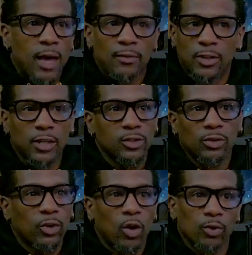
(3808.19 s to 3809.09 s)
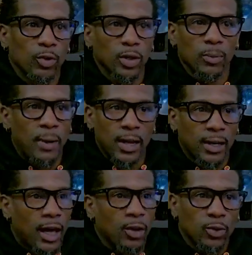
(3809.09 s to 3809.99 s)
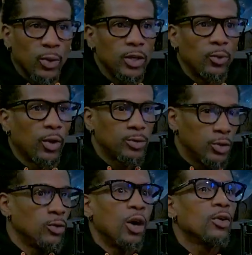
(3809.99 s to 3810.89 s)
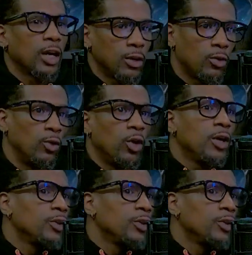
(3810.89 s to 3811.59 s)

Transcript: Uh, things aren't, aren't really panning out the way you want to. Okay, cool.